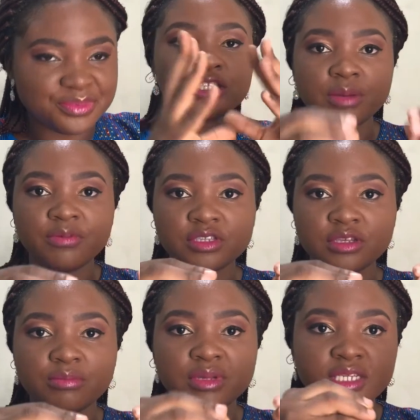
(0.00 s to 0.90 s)
Sub for
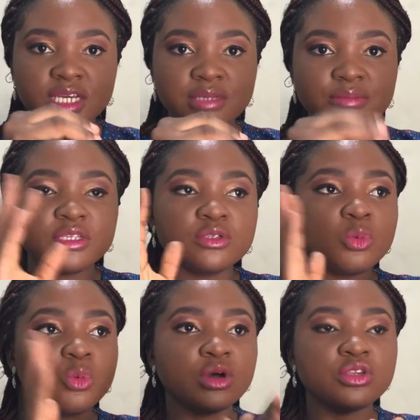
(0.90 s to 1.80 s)
sub basically means
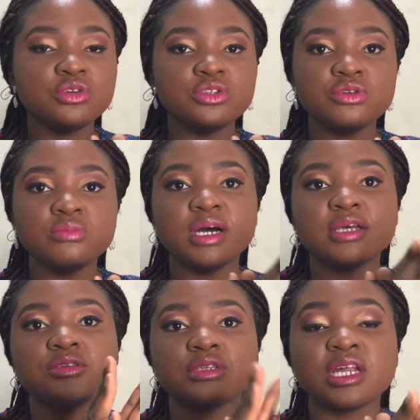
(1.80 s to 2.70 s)
one
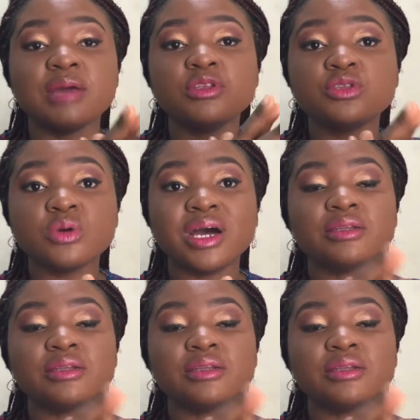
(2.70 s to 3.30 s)
YouTuber subscribing to